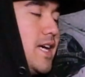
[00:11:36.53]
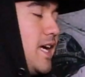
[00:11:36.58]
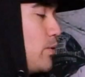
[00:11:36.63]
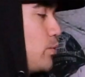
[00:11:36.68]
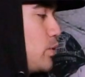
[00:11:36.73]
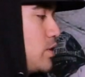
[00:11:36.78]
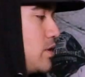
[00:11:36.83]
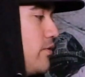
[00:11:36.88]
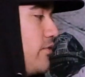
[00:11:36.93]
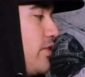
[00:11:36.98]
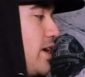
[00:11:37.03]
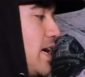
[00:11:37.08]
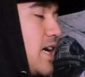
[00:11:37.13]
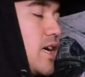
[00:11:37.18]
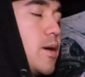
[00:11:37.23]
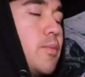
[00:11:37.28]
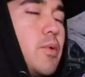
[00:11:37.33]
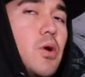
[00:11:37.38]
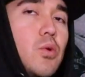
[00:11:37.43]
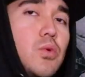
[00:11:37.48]
And with the
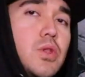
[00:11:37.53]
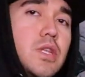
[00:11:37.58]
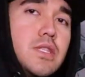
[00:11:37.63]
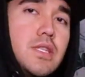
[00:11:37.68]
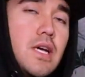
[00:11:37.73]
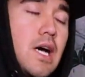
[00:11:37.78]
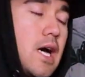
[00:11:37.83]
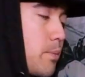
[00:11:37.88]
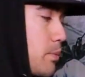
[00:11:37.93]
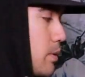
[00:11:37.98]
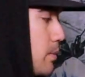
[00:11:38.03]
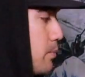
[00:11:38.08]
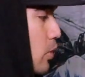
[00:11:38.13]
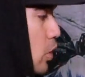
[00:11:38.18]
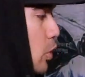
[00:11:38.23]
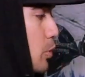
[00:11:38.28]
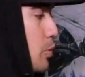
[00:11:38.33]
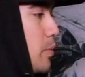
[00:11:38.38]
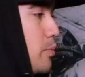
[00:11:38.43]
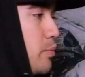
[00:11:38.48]
Vagabond, with the top
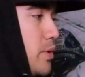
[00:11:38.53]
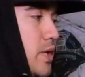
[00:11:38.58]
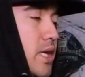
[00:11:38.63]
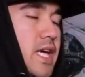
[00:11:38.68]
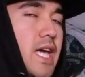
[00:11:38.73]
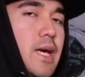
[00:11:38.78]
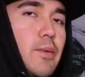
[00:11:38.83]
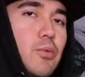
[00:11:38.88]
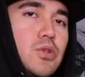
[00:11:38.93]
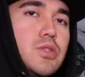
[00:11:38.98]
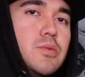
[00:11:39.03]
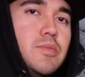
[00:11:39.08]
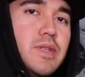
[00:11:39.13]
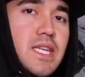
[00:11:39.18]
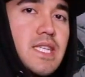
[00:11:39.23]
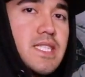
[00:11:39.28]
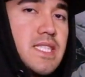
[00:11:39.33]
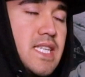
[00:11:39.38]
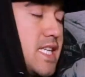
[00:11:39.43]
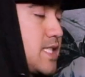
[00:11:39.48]
compartment being able to be
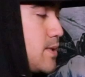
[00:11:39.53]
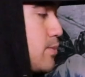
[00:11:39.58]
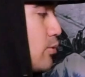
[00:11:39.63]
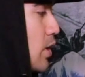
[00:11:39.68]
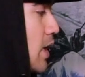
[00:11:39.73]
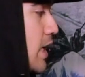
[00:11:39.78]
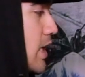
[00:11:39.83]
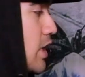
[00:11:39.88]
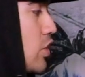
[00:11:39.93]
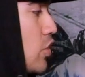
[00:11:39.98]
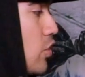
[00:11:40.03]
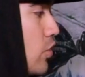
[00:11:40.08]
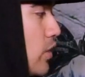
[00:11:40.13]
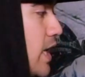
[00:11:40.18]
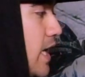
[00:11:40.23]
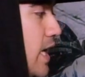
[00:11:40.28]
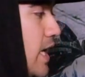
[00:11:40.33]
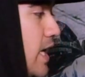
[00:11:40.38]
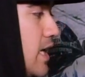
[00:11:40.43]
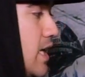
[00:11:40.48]
accessible, I can go
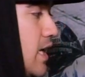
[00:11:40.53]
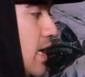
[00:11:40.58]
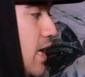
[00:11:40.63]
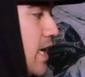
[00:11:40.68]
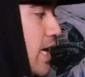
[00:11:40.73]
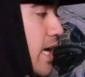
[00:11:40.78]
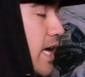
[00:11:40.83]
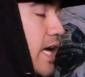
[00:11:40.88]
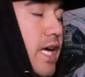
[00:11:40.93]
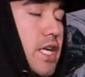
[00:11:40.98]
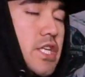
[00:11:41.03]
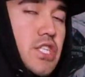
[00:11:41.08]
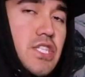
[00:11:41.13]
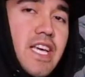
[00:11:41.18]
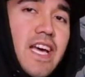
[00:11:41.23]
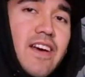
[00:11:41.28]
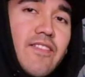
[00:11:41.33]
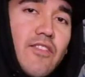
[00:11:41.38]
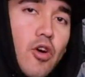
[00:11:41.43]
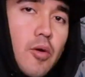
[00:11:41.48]
ahead and just
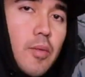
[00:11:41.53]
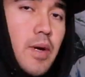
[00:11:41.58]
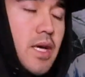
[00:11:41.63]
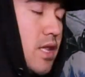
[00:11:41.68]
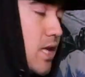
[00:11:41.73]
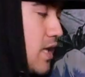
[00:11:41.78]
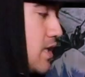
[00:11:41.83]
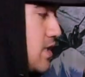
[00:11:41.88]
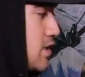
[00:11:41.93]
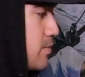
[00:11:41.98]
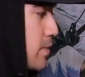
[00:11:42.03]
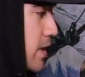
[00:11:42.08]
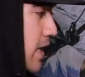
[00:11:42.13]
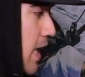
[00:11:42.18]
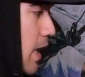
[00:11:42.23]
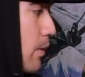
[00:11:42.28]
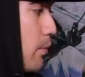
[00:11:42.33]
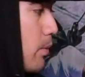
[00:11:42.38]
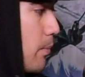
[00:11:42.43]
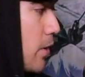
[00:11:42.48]
have all my lenses, my
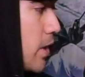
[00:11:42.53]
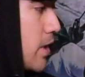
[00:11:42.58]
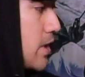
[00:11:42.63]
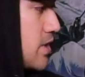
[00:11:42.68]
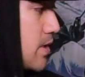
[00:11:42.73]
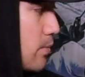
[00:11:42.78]
camera body